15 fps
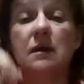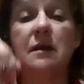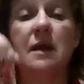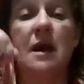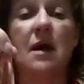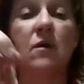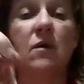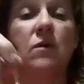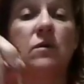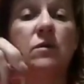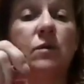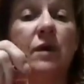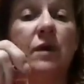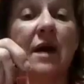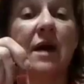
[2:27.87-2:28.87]
Now,
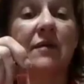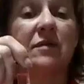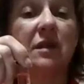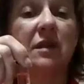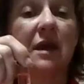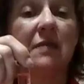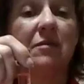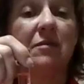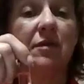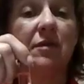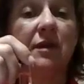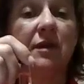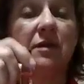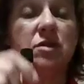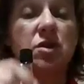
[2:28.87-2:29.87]
we have to label
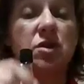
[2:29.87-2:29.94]
these